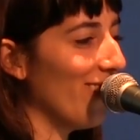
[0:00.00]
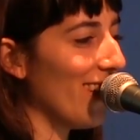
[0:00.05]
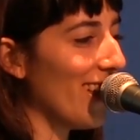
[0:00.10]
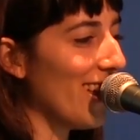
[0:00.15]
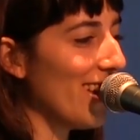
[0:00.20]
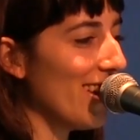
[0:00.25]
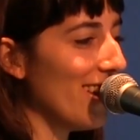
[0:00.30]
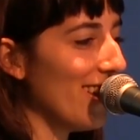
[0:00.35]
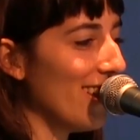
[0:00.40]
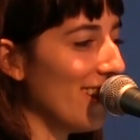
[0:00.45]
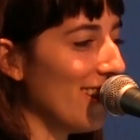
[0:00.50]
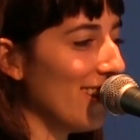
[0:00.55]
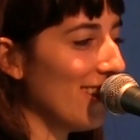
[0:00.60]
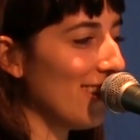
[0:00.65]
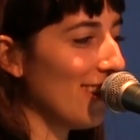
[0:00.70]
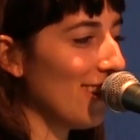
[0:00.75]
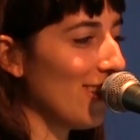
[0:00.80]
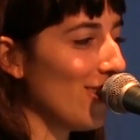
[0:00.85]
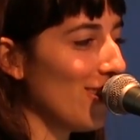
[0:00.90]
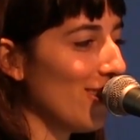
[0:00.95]

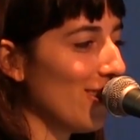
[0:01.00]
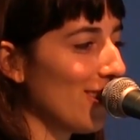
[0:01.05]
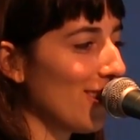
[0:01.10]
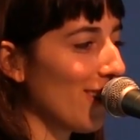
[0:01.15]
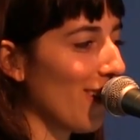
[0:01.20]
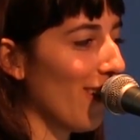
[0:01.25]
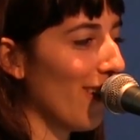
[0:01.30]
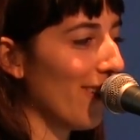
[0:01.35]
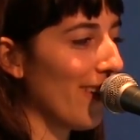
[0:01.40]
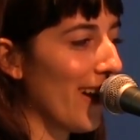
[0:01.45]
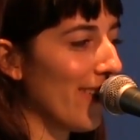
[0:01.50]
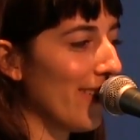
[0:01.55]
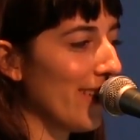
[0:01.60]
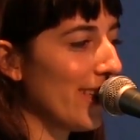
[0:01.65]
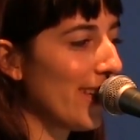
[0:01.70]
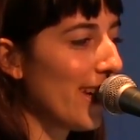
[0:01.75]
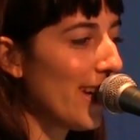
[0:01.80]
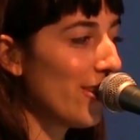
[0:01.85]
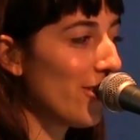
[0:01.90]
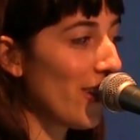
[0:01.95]
is the use of
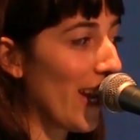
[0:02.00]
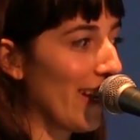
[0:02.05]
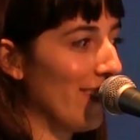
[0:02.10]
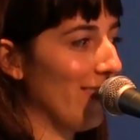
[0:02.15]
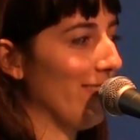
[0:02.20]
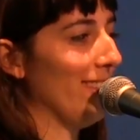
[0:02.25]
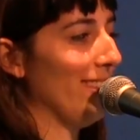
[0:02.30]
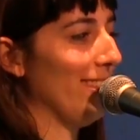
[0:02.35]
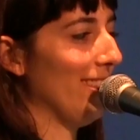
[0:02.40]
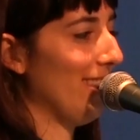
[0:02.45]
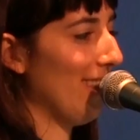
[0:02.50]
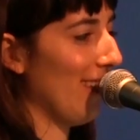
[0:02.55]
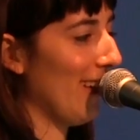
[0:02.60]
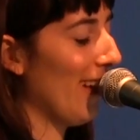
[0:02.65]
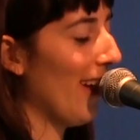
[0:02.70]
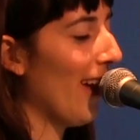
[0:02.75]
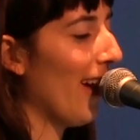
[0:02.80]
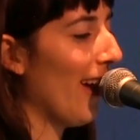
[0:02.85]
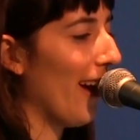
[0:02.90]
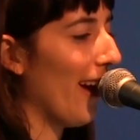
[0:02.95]
having key changes.
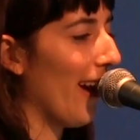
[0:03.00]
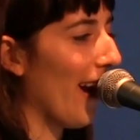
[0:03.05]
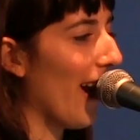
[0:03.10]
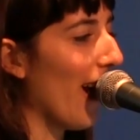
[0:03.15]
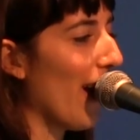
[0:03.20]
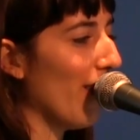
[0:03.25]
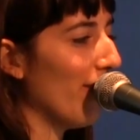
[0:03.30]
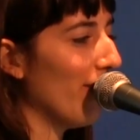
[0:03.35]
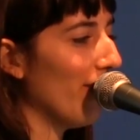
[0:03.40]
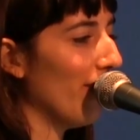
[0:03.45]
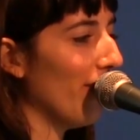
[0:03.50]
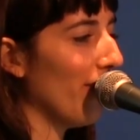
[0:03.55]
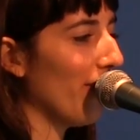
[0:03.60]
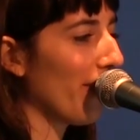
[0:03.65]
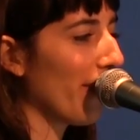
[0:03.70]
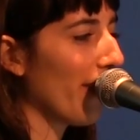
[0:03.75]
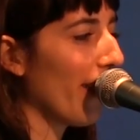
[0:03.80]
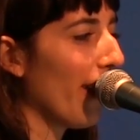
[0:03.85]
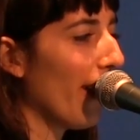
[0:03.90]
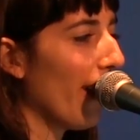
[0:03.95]
I
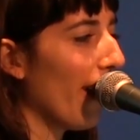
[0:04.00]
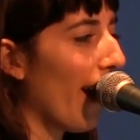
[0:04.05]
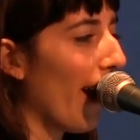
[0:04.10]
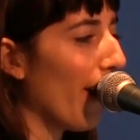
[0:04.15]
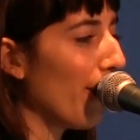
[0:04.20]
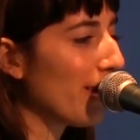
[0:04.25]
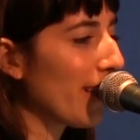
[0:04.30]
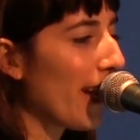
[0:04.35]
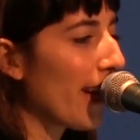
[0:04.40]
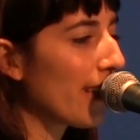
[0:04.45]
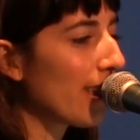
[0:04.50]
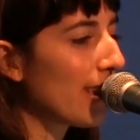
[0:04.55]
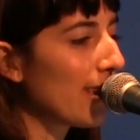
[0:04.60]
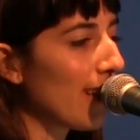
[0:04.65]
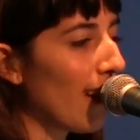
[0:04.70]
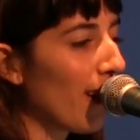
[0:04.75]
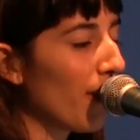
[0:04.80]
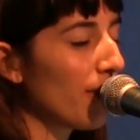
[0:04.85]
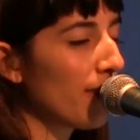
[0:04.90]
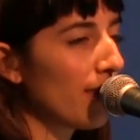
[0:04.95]
was kind of
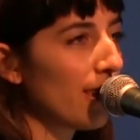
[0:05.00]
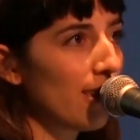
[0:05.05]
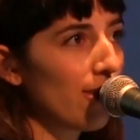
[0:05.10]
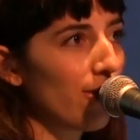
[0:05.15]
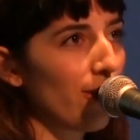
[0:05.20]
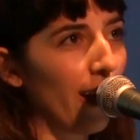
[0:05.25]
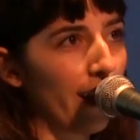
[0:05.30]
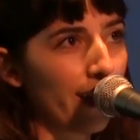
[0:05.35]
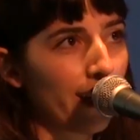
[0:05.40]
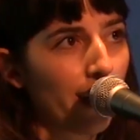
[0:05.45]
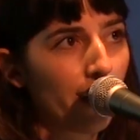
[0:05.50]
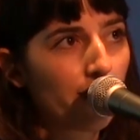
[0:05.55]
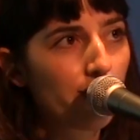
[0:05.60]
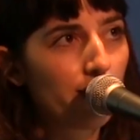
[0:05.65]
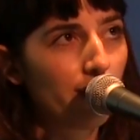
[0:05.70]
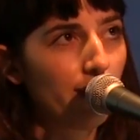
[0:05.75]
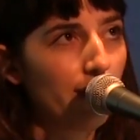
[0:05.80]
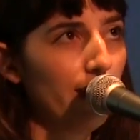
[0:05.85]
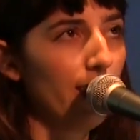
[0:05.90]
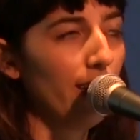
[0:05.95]
stuck with this track
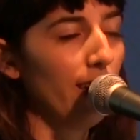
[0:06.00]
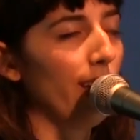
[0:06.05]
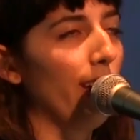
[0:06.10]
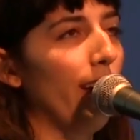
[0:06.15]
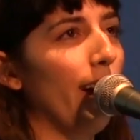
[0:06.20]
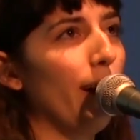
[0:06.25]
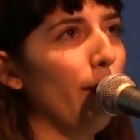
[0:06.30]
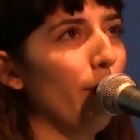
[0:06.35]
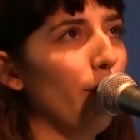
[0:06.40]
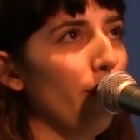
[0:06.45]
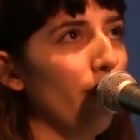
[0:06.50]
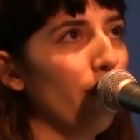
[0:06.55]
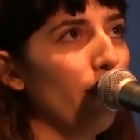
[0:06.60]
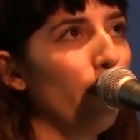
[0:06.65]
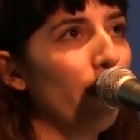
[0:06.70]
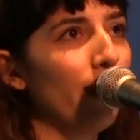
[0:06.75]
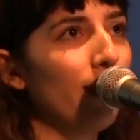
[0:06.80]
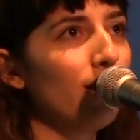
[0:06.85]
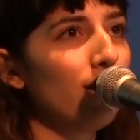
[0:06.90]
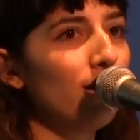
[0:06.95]
actually
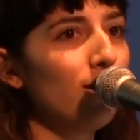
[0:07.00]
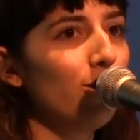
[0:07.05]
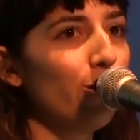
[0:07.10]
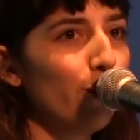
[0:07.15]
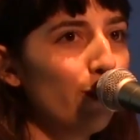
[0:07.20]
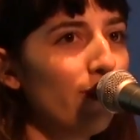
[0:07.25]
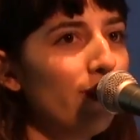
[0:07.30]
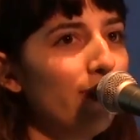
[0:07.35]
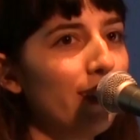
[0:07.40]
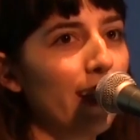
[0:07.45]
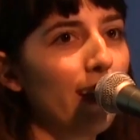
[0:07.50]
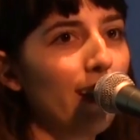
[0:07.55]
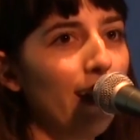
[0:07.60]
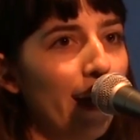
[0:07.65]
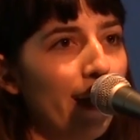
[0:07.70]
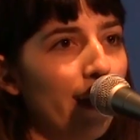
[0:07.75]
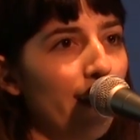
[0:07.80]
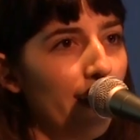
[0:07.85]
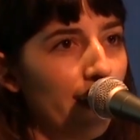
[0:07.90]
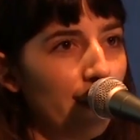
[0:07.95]
when it was due for
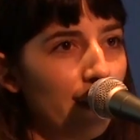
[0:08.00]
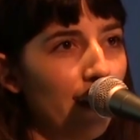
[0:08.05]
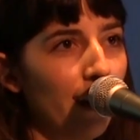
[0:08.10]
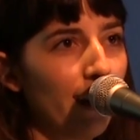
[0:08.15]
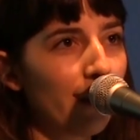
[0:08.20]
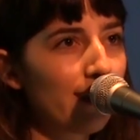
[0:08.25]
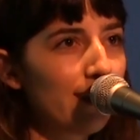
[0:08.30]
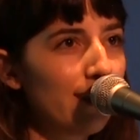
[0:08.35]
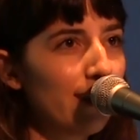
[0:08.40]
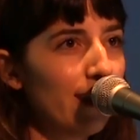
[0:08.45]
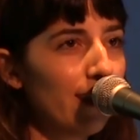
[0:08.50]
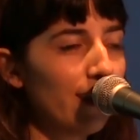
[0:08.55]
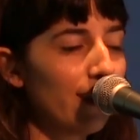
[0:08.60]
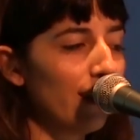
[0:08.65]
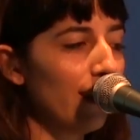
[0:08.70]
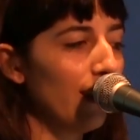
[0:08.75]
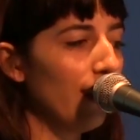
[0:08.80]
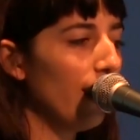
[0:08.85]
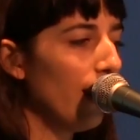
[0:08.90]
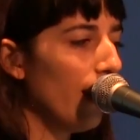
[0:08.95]
deadline at the end of last year,
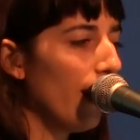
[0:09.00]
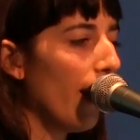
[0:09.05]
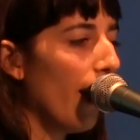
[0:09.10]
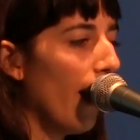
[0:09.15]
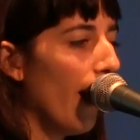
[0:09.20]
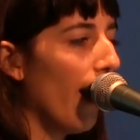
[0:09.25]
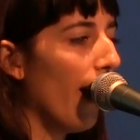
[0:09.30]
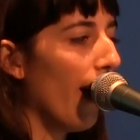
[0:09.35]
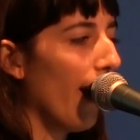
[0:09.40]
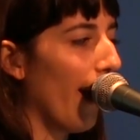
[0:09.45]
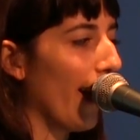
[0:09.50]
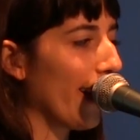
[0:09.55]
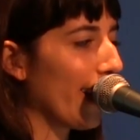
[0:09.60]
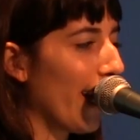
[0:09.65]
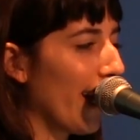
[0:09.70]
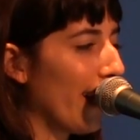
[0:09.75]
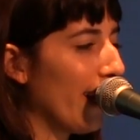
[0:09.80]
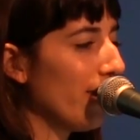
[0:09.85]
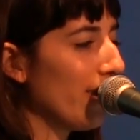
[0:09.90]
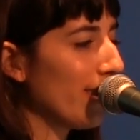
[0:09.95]
and I
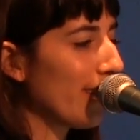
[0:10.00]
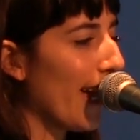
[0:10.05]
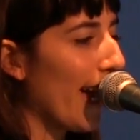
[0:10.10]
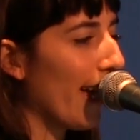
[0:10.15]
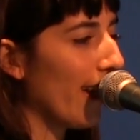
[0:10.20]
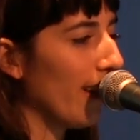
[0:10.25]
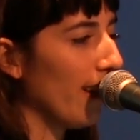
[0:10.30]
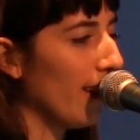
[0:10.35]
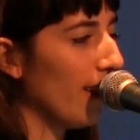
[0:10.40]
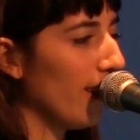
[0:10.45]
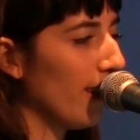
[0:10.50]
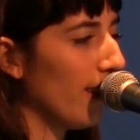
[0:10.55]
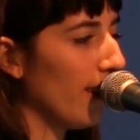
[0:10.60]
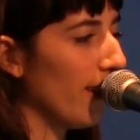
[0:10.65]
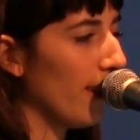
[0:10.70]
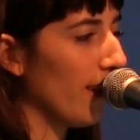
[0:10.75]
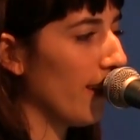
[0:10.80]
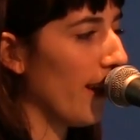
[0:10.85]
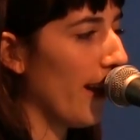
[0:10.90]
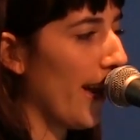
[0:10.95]
kind of just had it
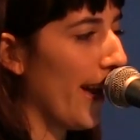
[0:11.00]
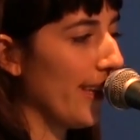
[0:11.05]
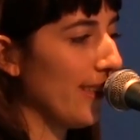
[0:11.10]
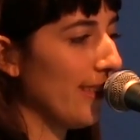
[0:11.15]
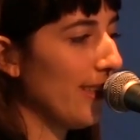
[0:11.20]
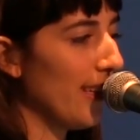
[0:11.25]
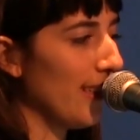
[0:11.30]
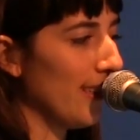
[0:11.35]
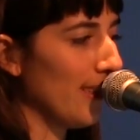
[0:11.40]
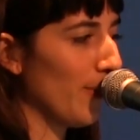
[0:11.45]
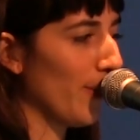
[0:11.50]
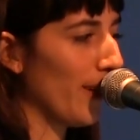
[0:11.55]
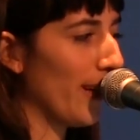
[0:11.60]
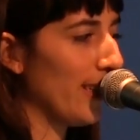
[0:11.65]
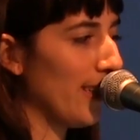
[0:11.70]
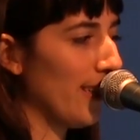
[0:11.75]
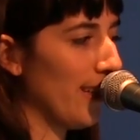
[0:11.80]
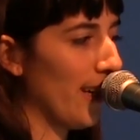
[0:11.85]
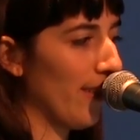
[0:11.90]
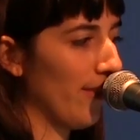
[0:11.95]
as is, but I
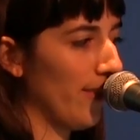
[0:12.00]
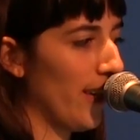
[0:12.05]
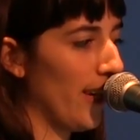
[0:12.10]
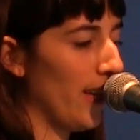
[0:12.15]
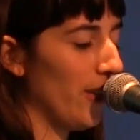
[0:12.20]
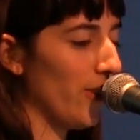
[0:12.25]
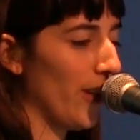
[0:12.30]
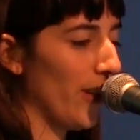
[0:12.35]
didn't have key